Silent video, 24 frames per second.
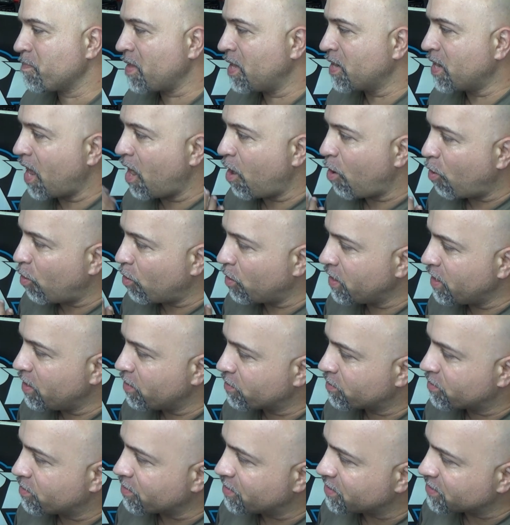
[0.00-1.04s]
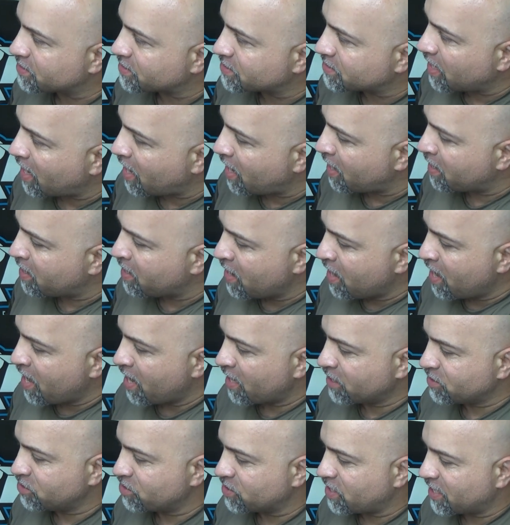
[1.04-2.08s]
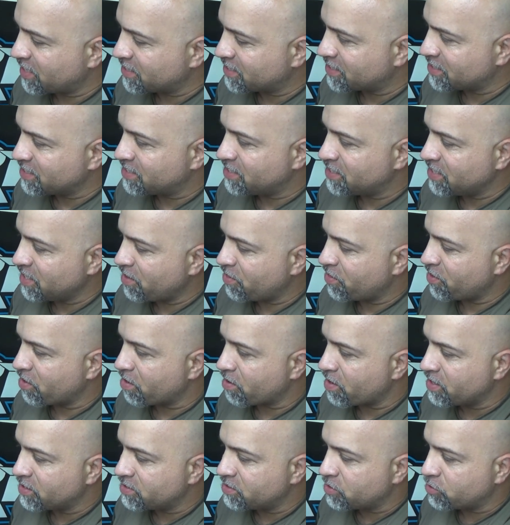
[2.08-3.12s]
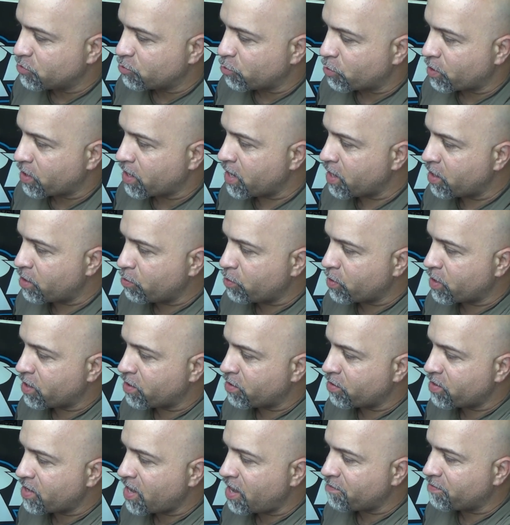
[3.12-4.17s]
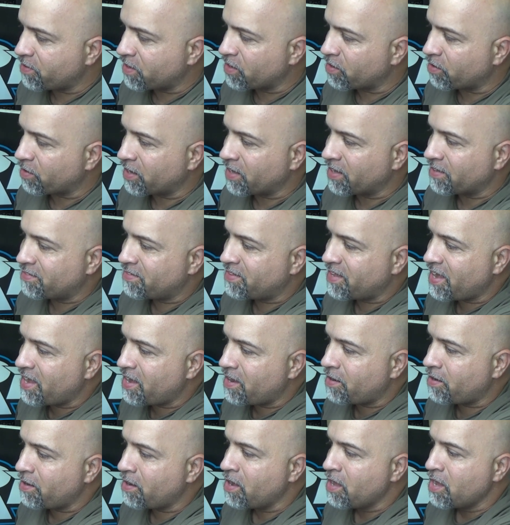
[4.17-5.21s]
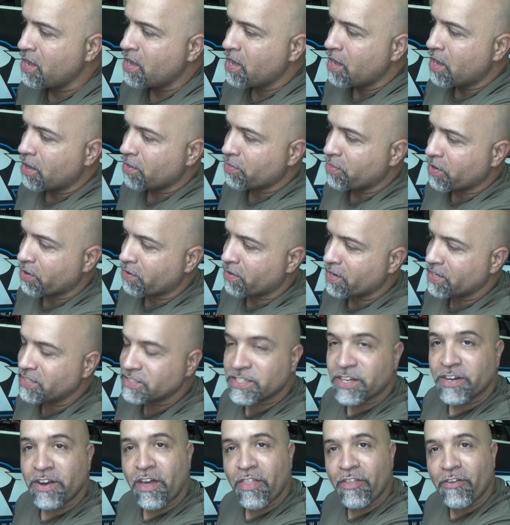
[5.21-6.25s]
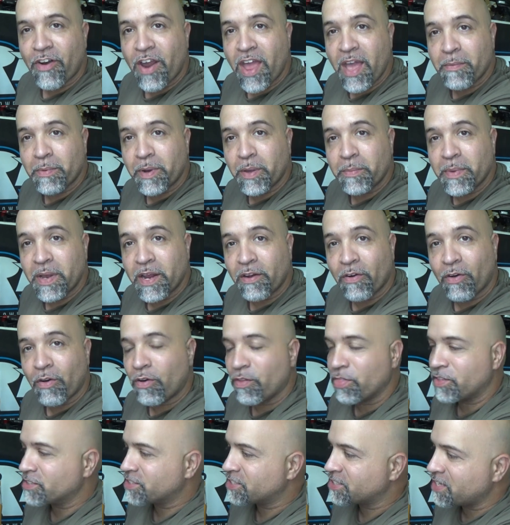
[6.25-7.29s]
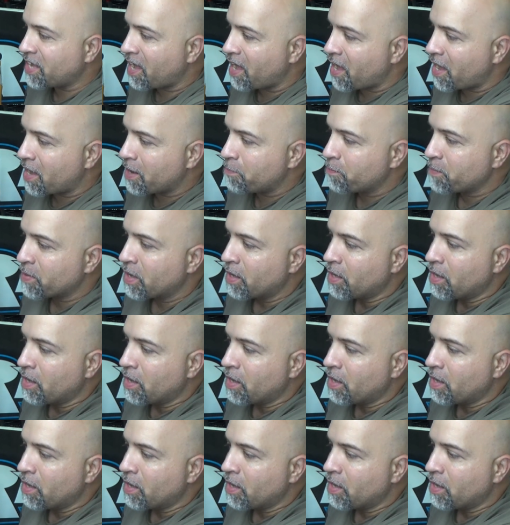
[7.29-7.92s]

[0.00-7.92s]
Now on here to the side, as you guys can see, there is a door handle here. You have a little antenna. There is another emblem here on the side.